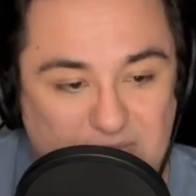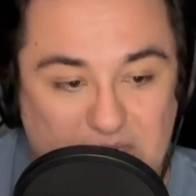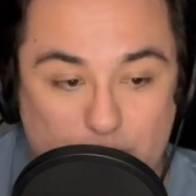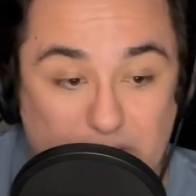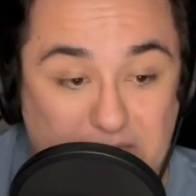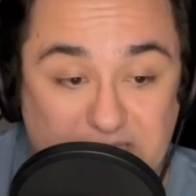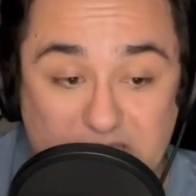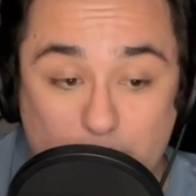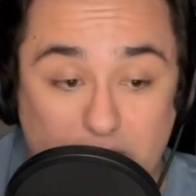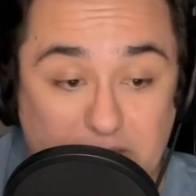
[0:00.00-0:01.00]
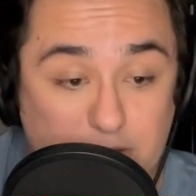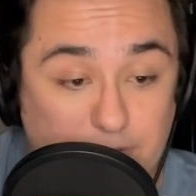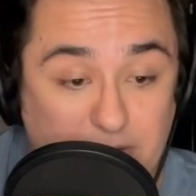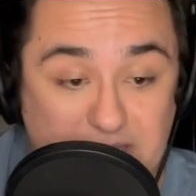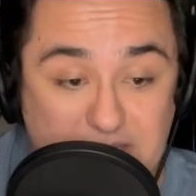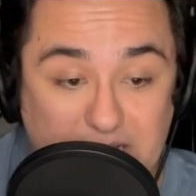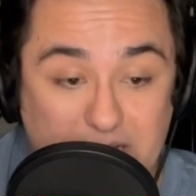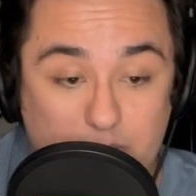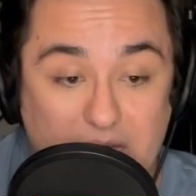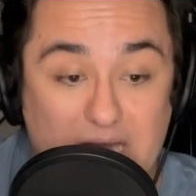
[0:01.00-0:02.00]
Really simple interface
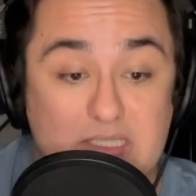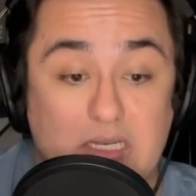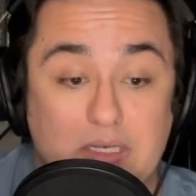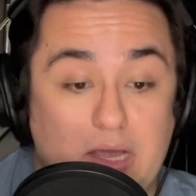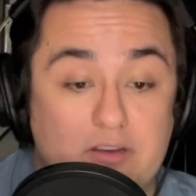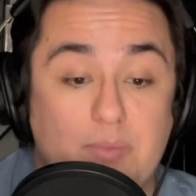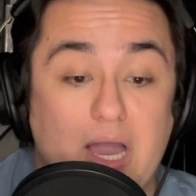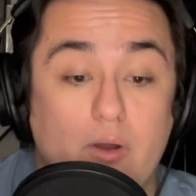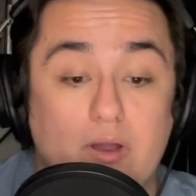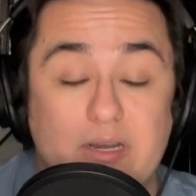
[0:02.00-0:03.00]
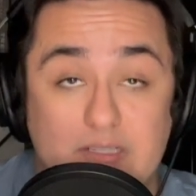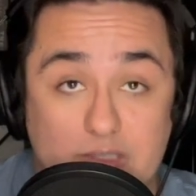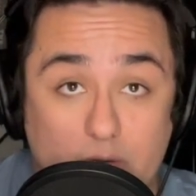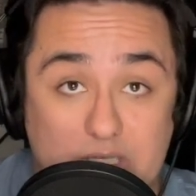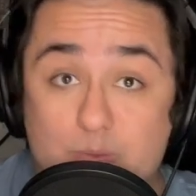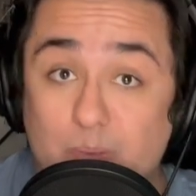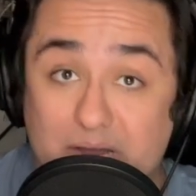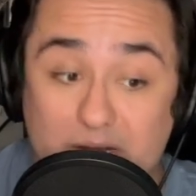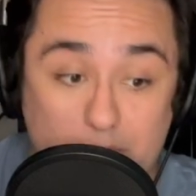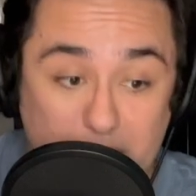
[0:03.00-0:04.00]
that packs a lot of power and has always
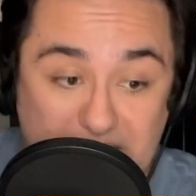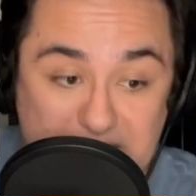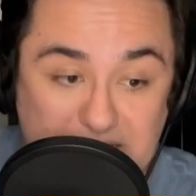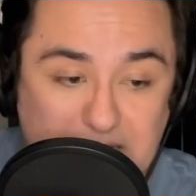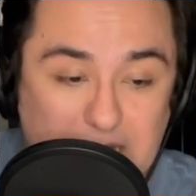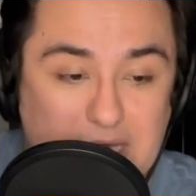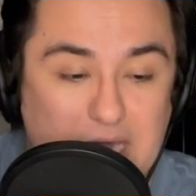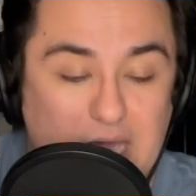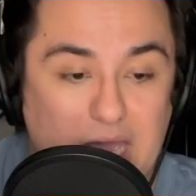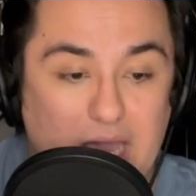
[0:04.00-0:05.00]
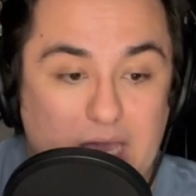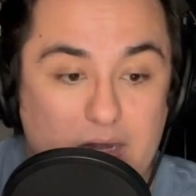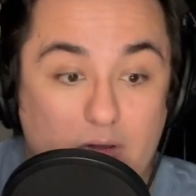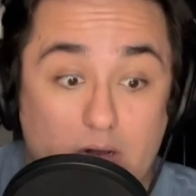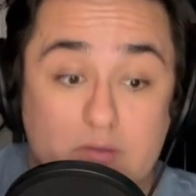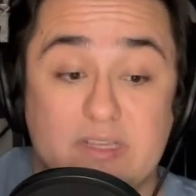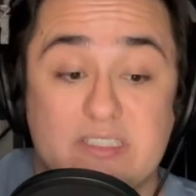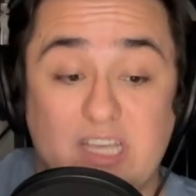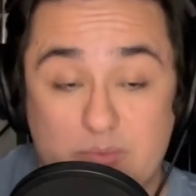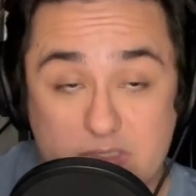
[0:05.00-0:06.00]
been amazing. And all of these
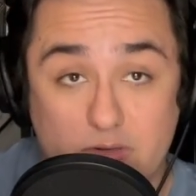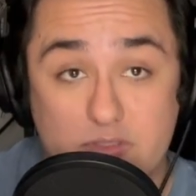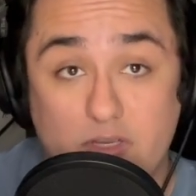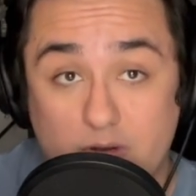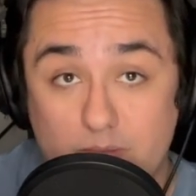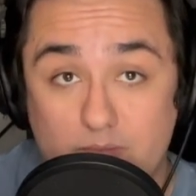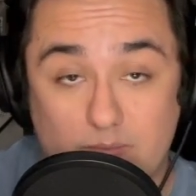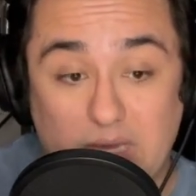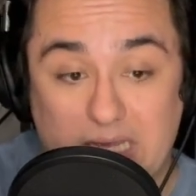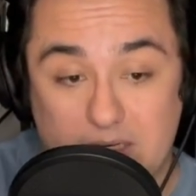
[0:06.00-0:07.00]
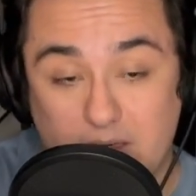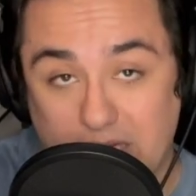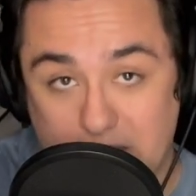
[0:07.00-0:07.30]
episodes are made, like